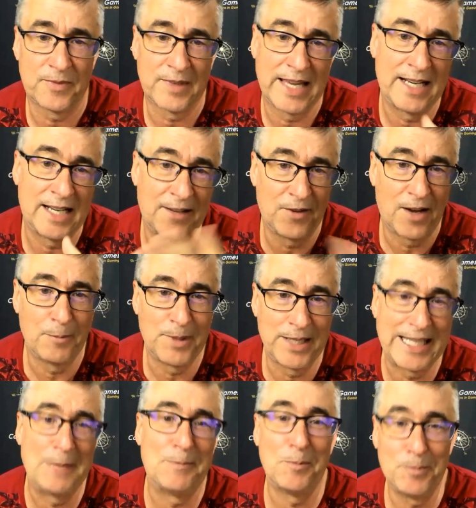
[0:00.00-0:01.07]
and i am going to
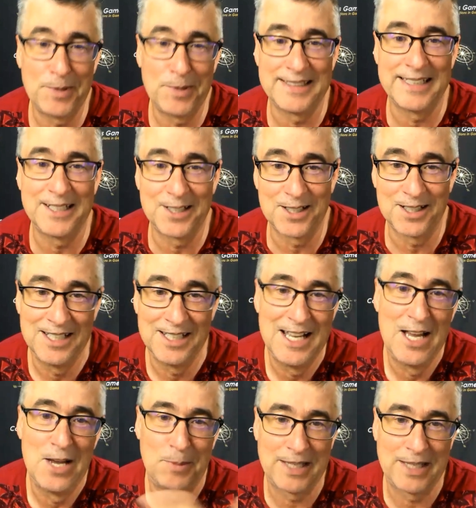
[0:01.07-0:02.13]
keep him busier
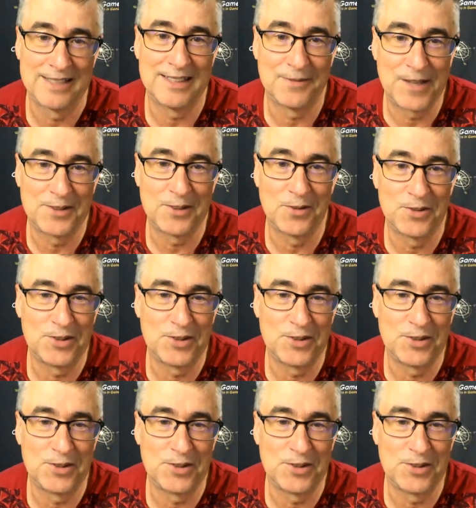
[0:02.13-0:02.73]
because I've got those